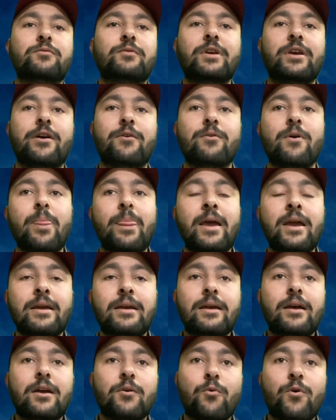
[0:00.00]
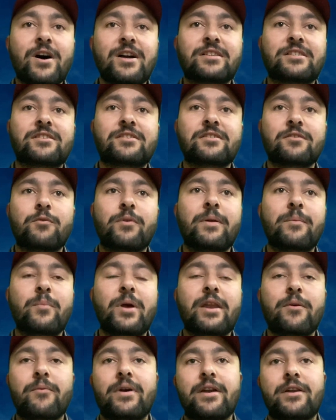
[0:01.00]
we have watched
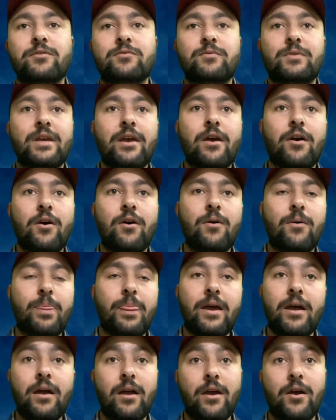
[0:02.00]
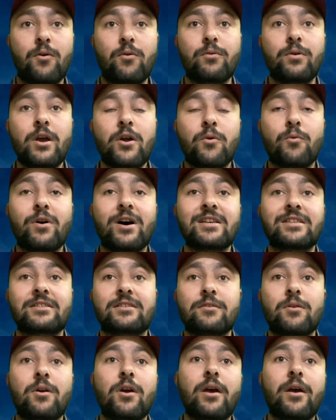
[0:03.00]
many videos, we have
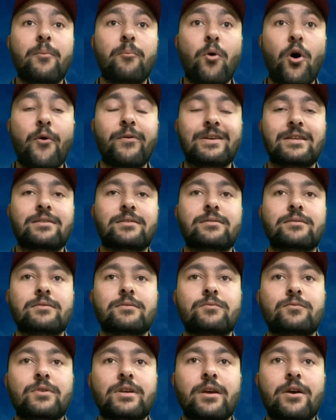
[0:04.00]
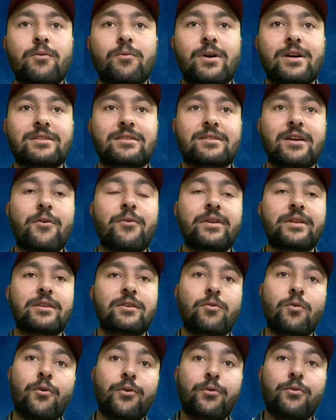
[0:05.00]
watched movies, we have watched
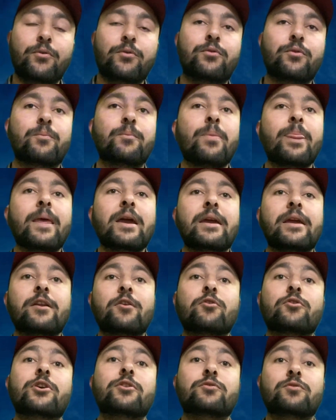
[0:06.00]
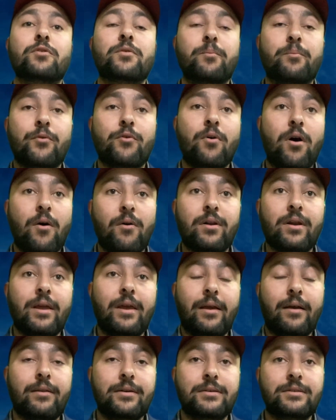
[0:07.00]
everything on YouTube in order to improve our
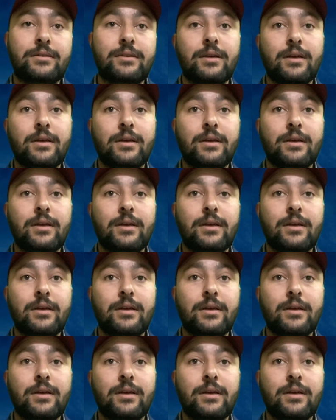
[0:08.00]
English.